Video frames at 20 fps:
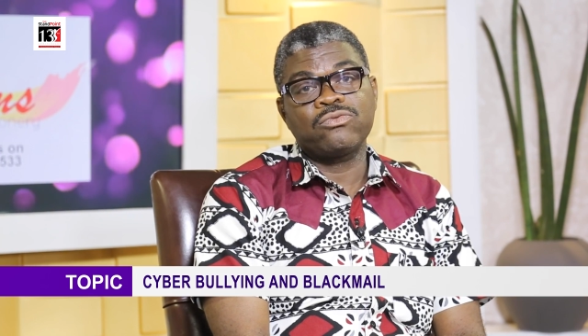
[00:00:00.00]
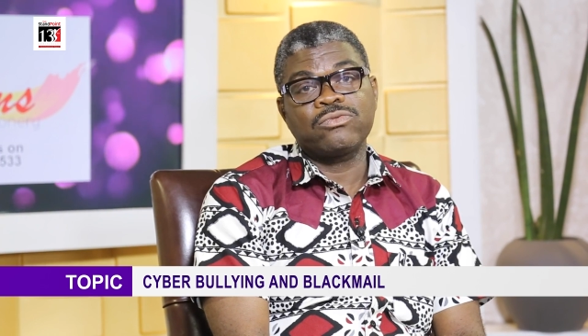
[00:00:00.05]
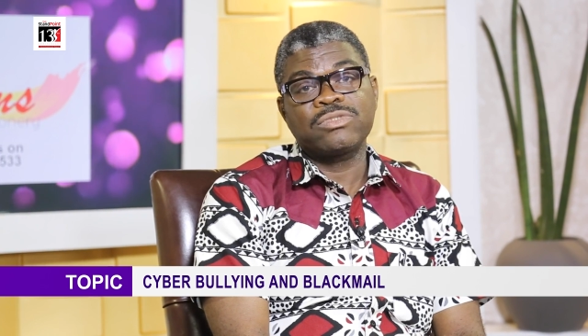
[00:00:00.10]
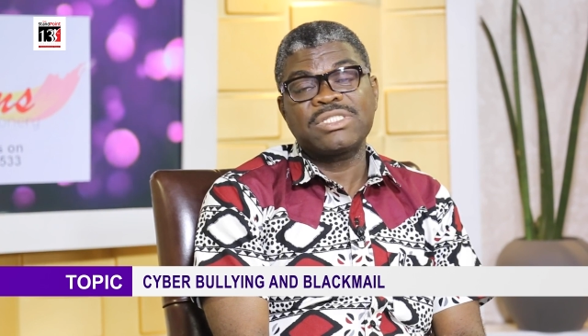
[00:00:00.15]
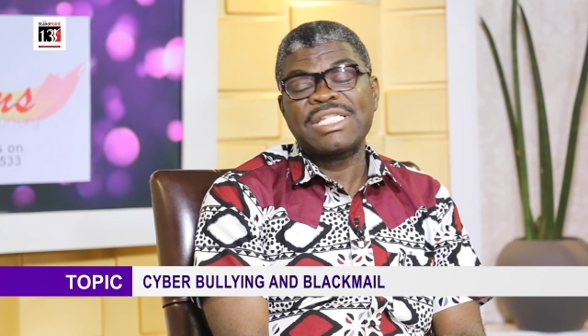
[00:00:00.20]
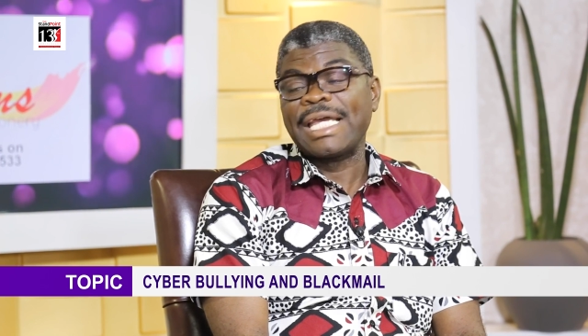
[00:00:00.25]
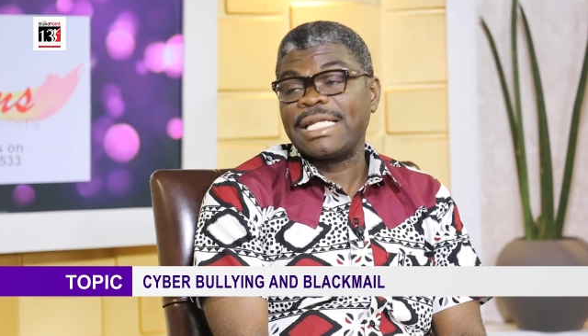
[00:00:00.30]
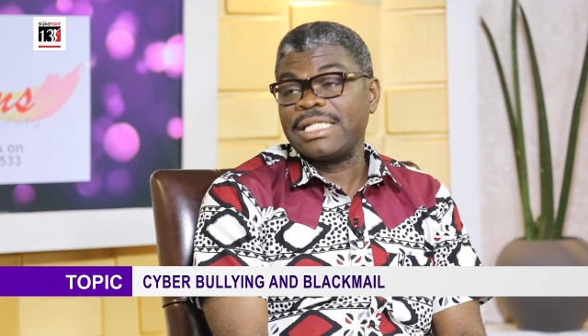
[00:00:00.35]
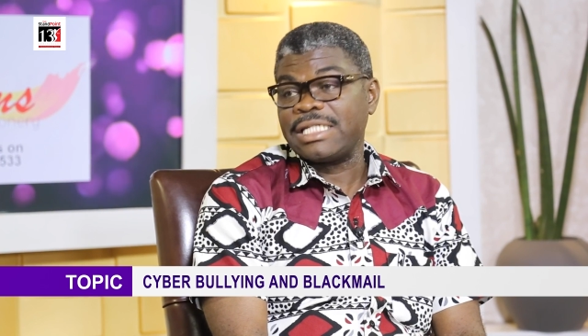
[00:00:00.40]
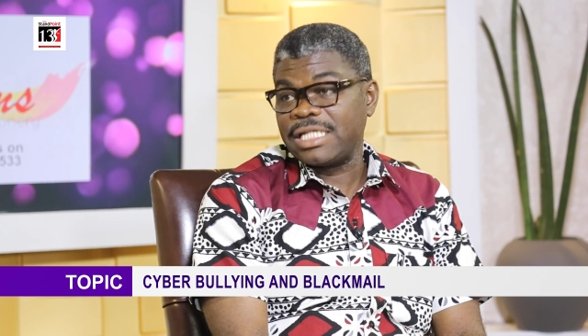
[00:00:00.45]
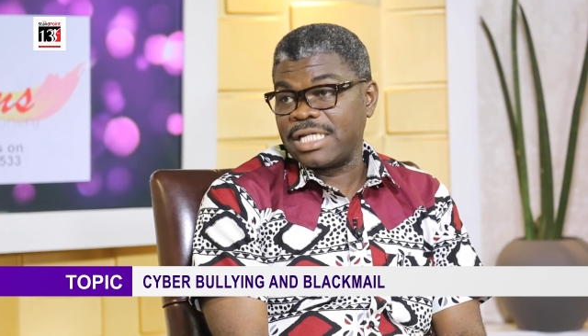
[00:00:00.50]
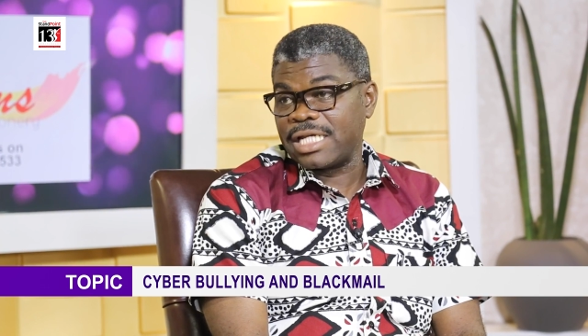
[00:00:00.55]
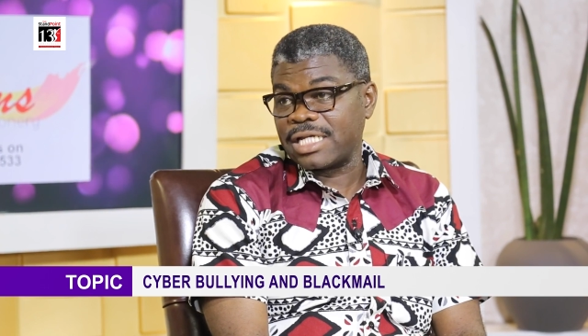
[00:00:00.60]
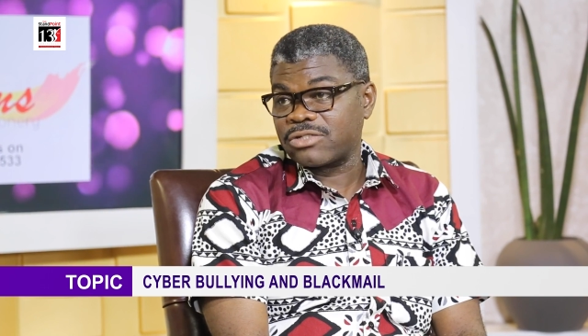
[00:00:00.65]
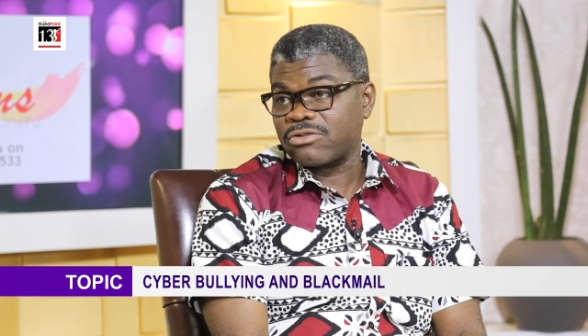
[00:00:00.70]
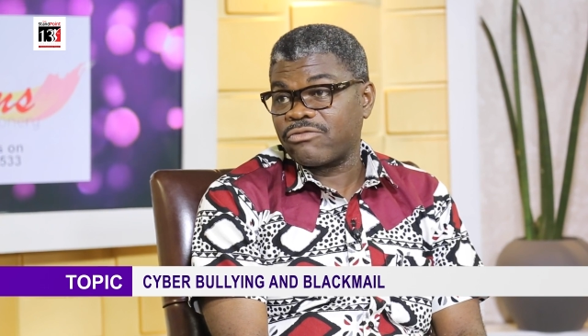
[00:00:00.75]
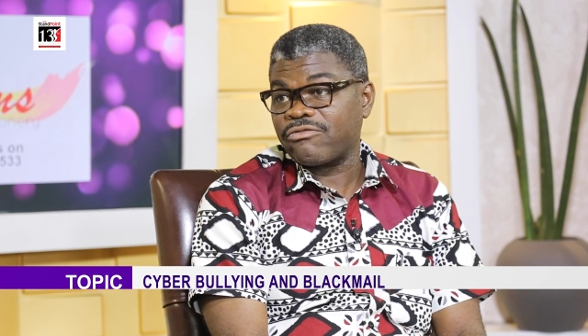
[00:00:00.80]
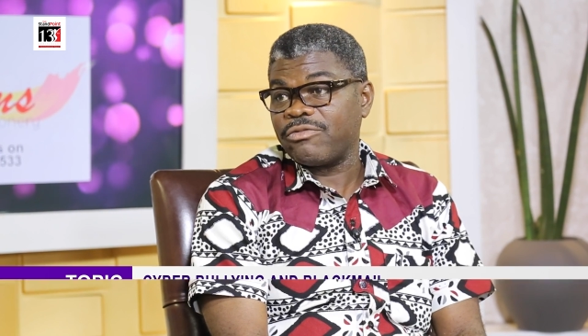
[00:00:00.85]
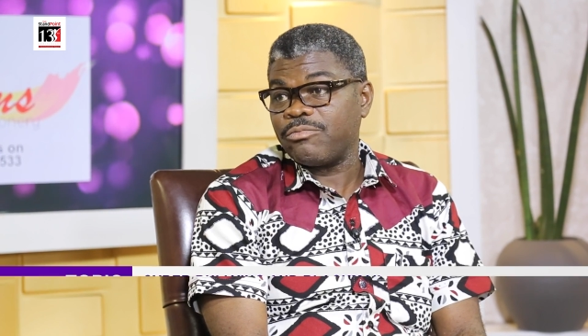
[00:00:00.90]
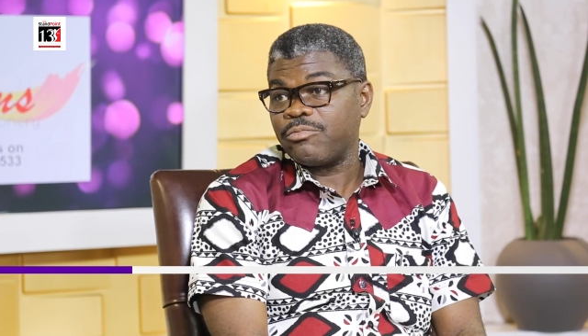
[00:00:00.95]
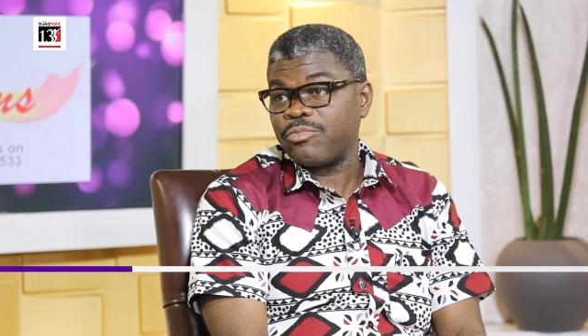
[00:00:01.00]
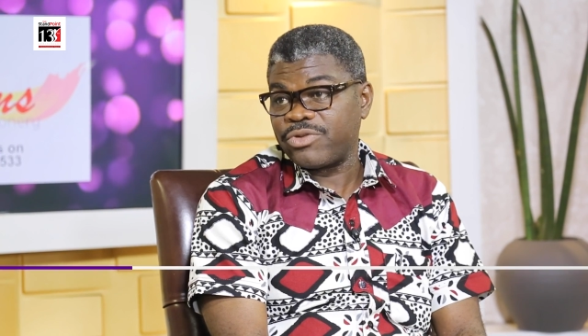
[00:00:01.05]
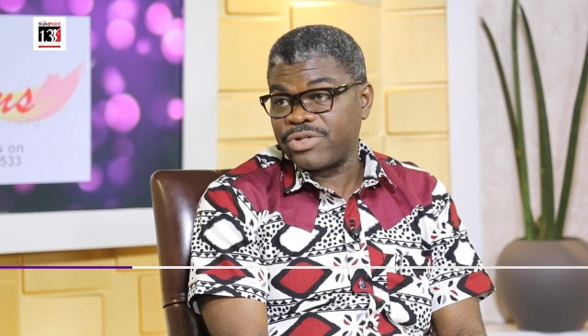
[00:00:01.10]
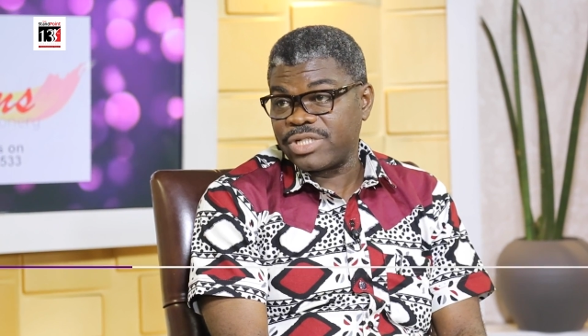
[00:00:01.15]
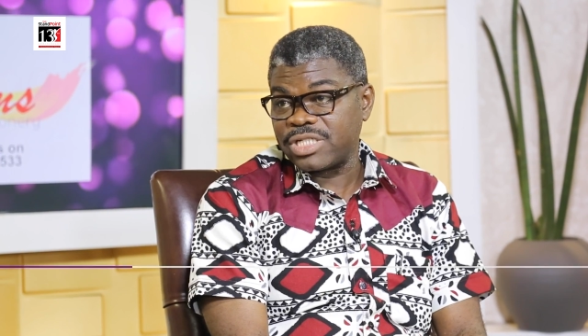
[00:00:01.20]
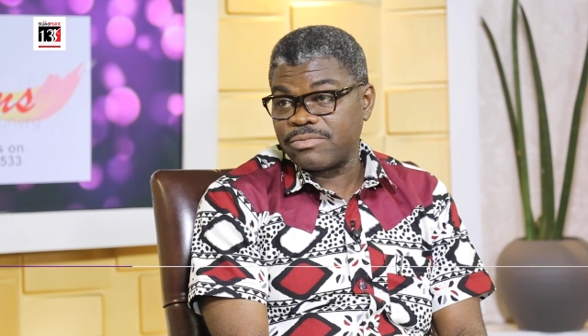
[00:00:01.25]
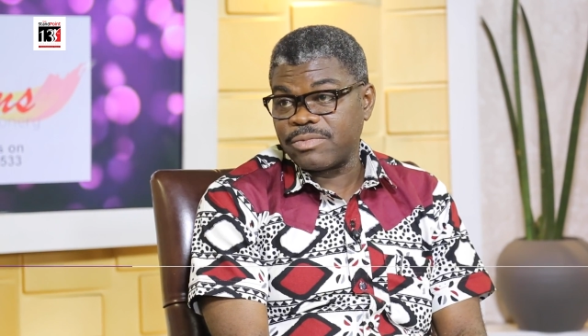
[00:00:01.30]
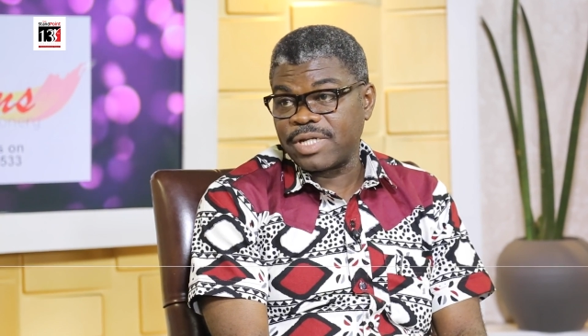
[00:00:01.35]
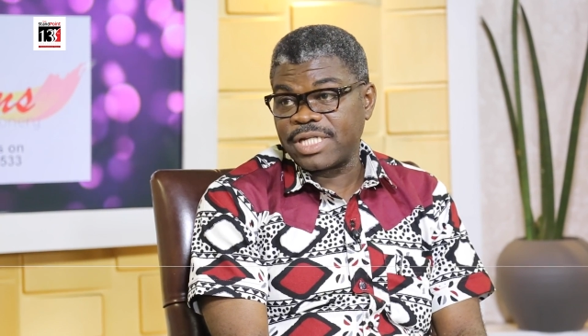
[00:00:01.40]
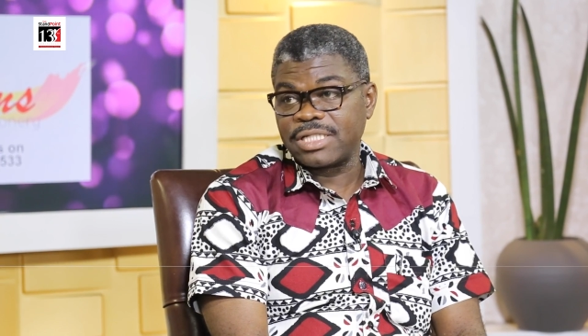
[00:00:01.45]
10 years of
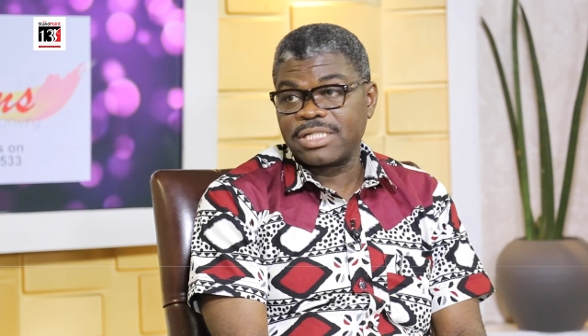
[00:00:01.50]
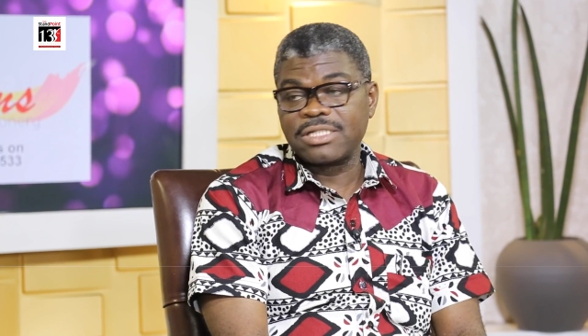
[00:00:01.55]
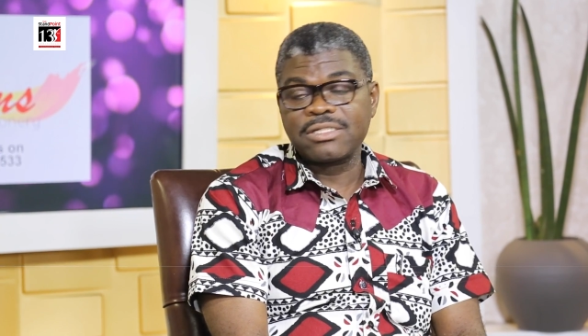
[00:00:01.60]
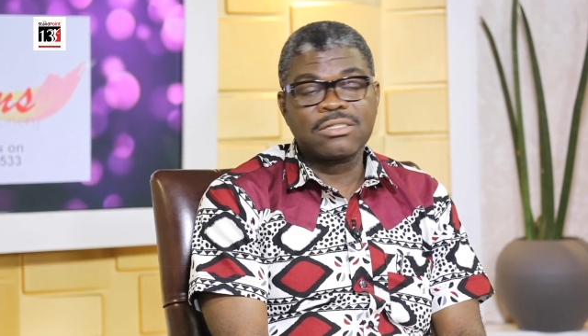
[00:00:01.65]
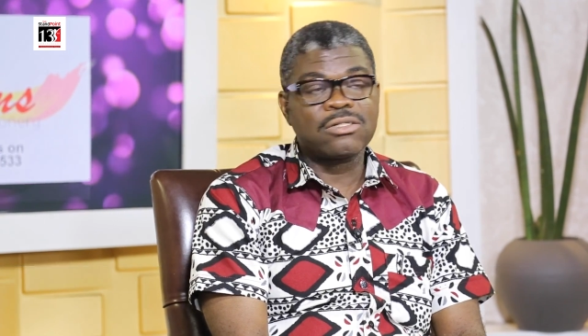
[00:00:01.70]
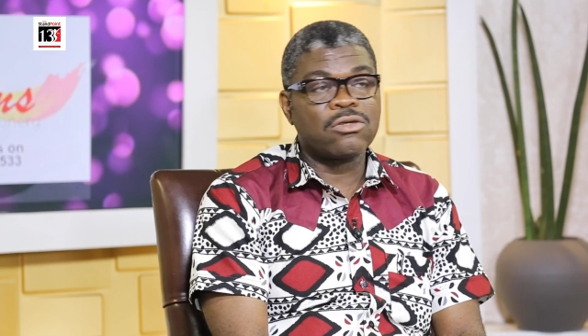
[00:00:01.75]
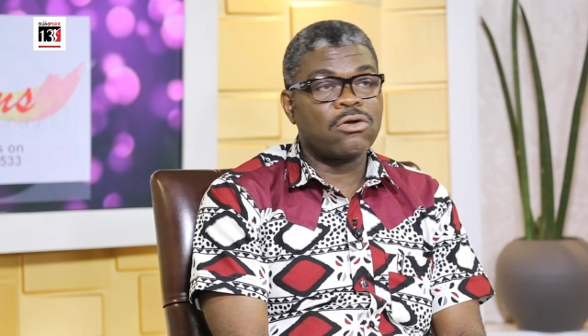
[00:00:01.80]
imprisonment